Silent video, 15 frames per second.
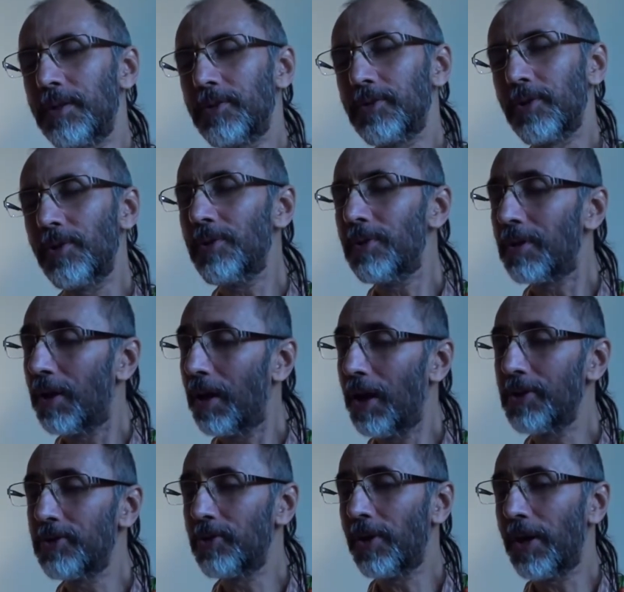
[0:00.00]
so
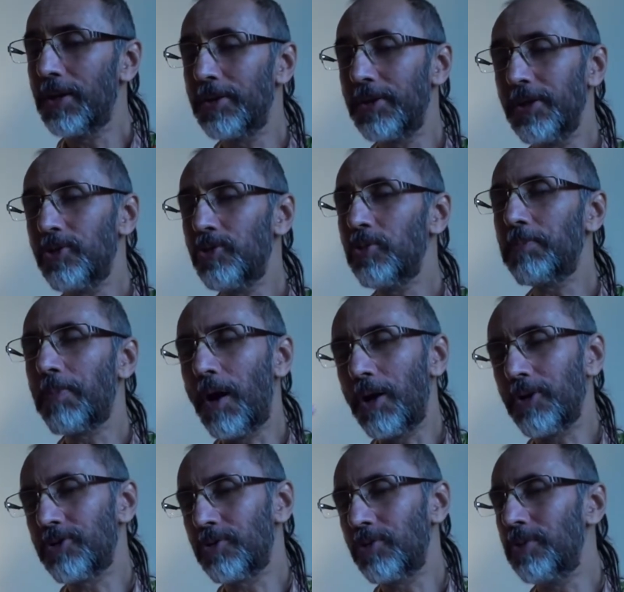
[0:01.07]
I know I need to
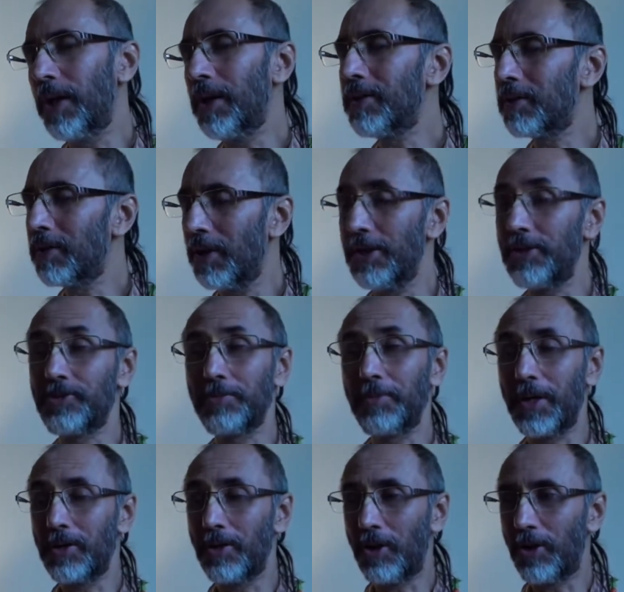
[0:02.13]
pass through that taste,
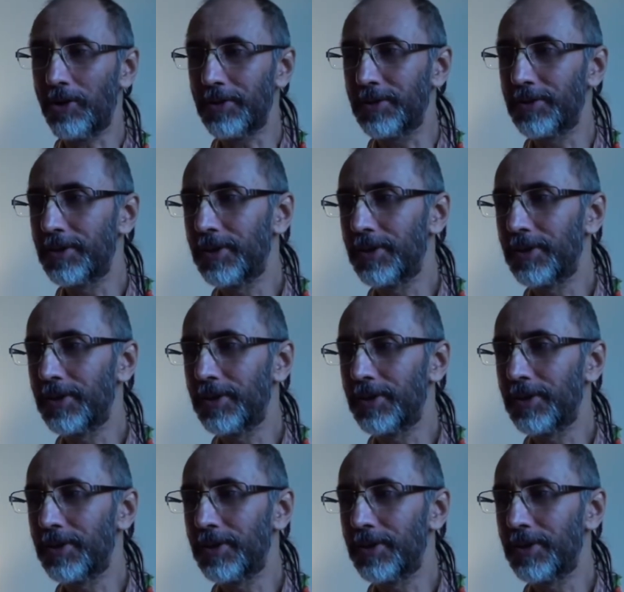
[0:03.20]
my Lord,